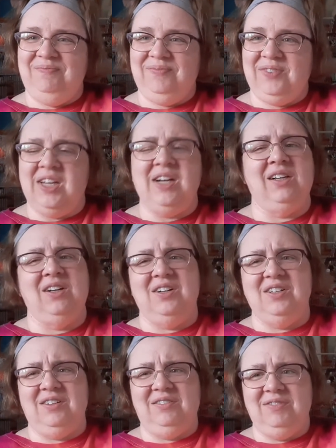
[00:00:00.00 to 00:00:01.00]
Did a
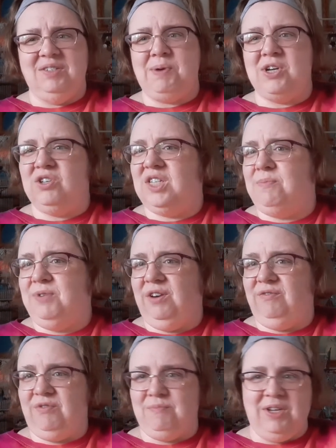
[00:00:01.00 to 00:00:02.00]
little special
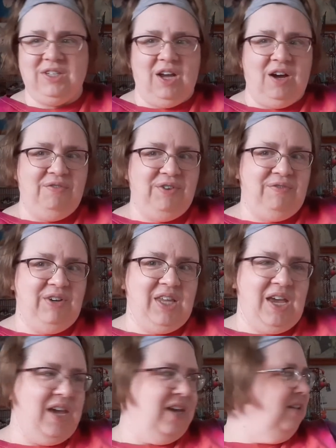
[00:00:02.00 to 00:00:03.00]
something for myself every
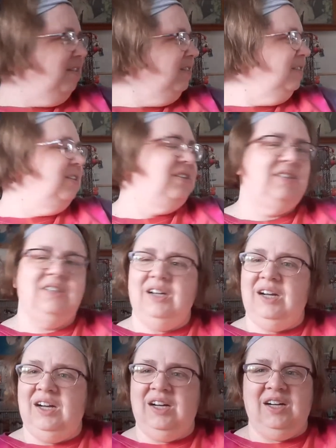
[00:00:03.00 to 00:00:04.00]
day.
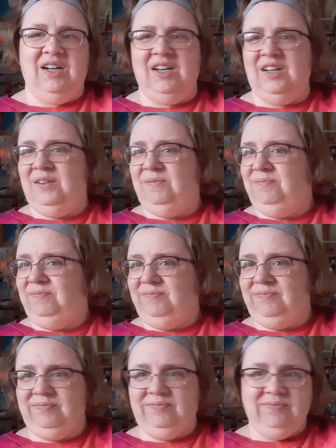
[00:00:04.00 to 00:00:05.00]
Got
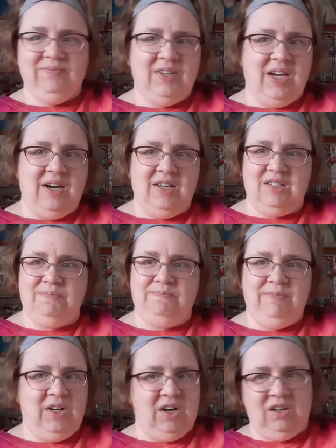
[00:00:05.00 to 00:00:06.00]
a,
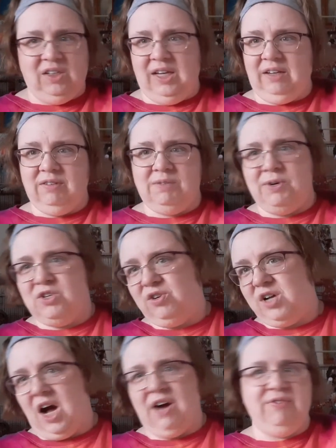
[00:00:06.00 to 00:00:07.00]
like special
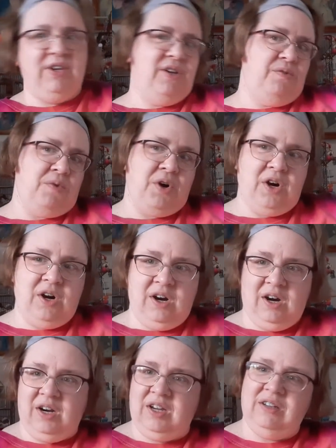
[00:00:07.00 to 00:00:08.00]
coffee at
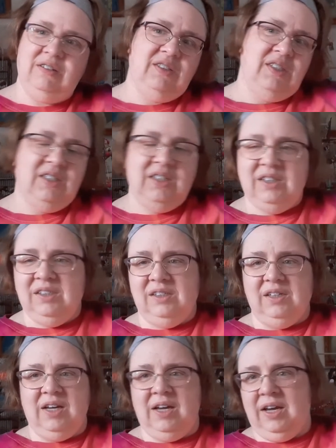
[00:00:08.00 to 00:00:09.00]
work,
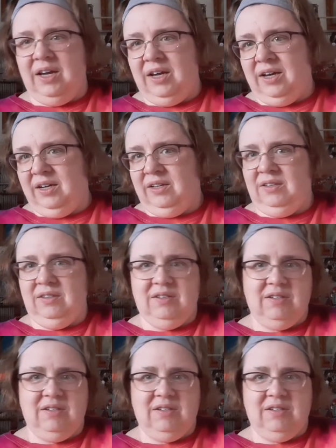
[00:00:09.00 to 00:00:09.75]
and